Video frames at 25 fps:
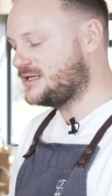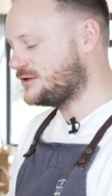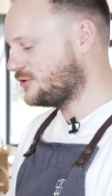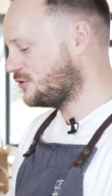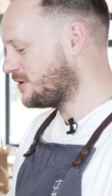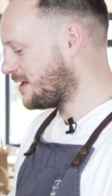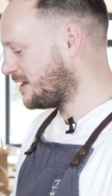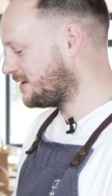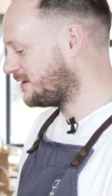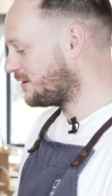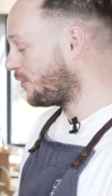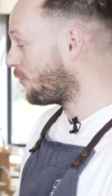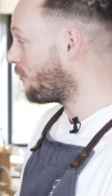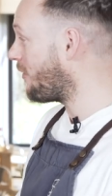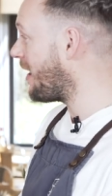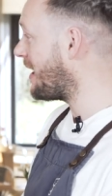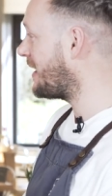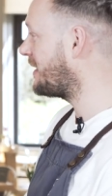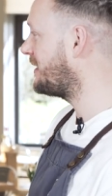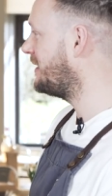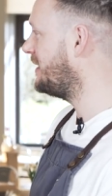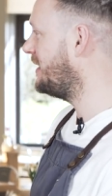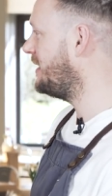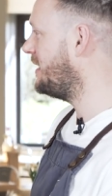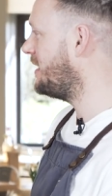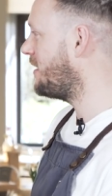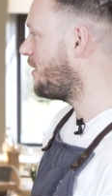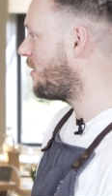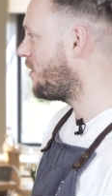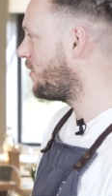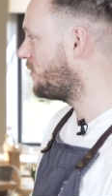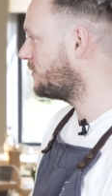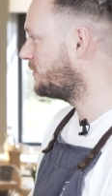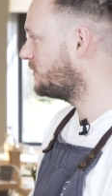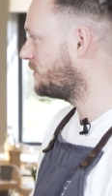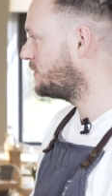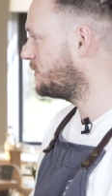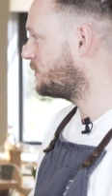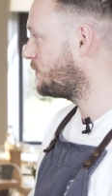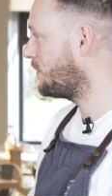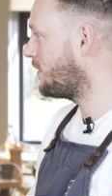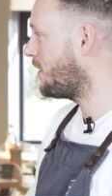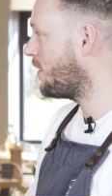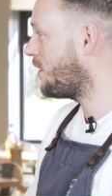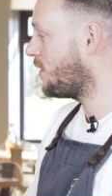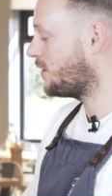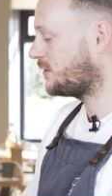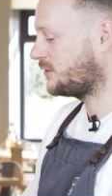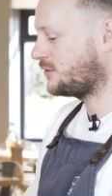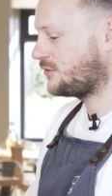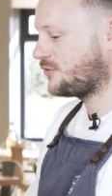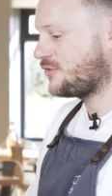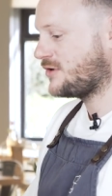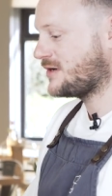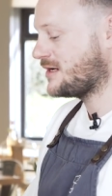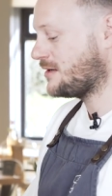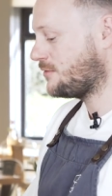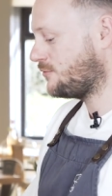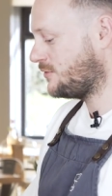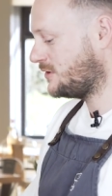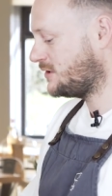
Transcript: do that directly onto a hot griddle,